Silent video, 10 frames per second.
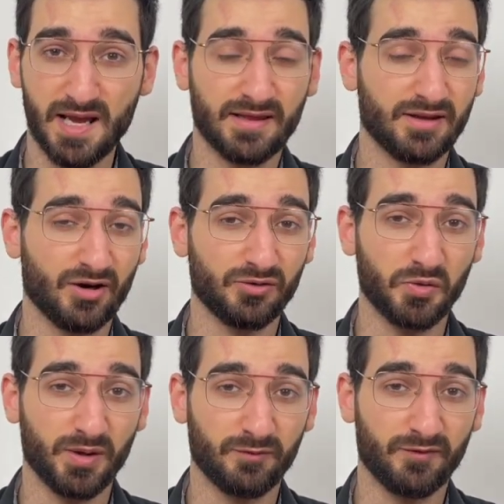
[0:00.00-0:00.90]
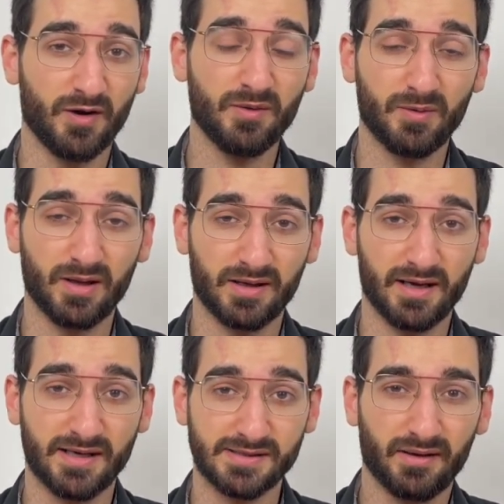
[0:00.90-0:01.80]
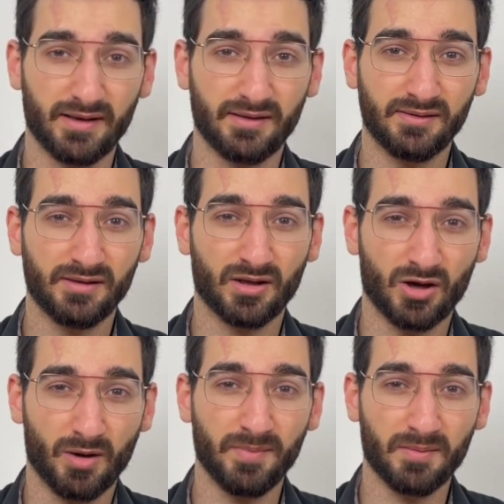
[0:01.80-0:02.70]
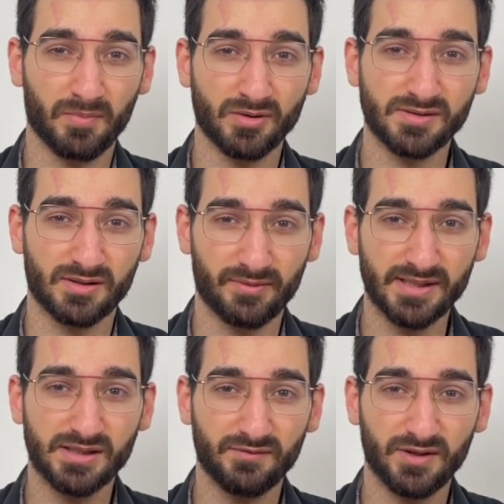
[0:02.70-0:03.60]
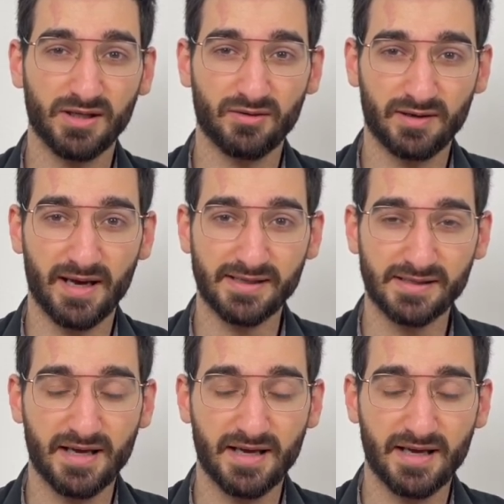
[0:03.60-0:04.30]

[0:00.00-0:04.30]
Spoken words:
They are doing very well, guys. And in the coming months, the rest of the year, guys,